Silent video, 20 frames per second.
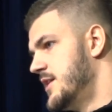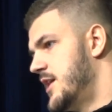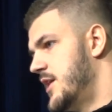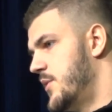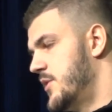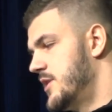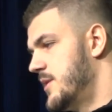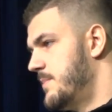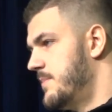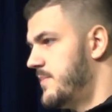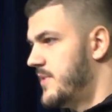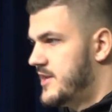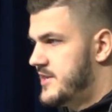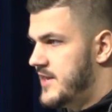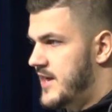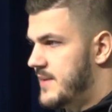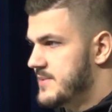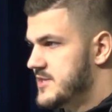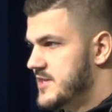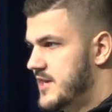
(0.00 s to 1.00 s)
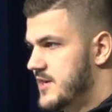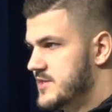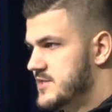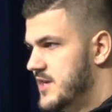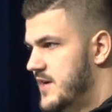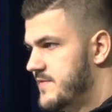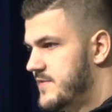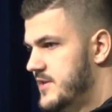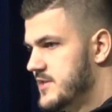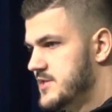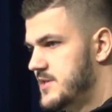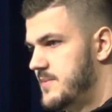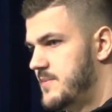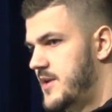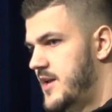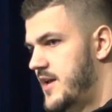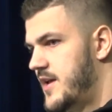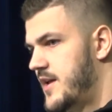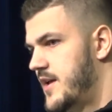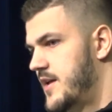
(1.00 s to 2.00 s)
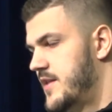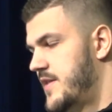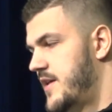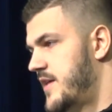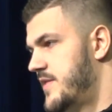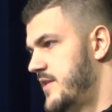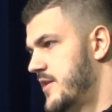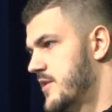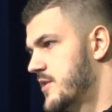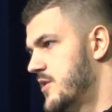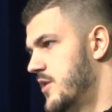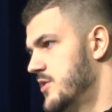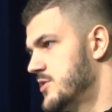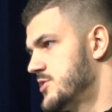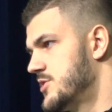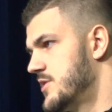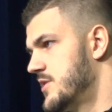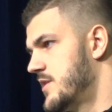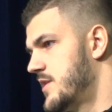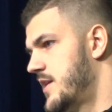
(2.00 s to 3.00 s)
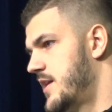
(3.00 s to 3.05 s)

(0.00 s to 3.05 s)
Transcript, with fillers: I wanted to adapt to their toughness and, and, and their culture.